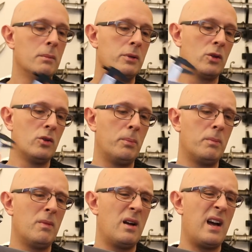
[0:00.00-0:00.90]
but you're not
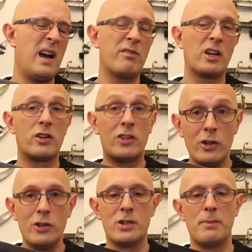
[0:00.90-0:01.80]
having a
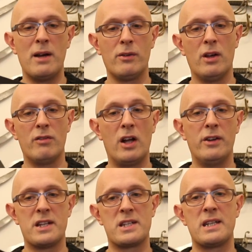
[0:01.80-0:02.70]
huge amount of
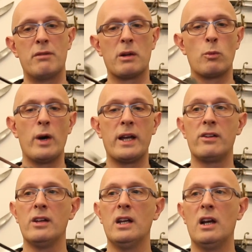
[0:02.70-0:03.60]
unnecessary weight.
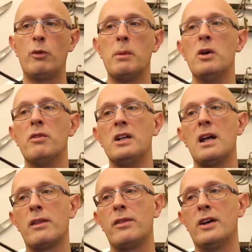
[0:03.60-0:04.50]
If we move
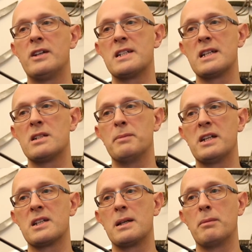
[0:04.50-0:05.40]
another 30
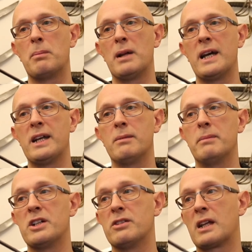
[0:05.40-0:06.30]
centimeters up the blade,
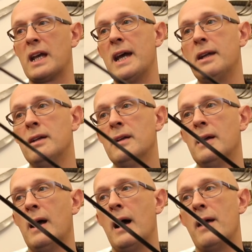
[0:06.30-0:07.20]
measure again,
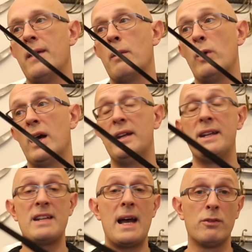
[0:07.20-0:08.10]
then we're
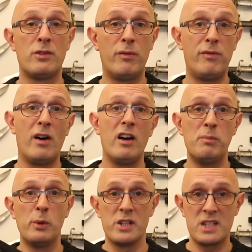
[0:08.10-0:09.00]
down to
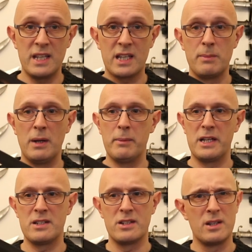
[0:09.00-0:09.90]
5.6
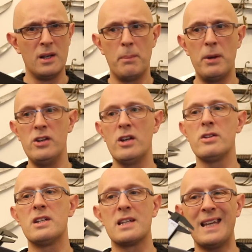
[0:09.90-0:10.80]
millimeters. But
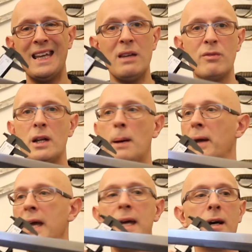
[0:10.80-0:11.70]
notice, even up
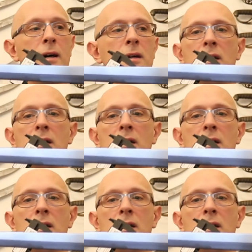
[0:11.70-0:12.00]
here,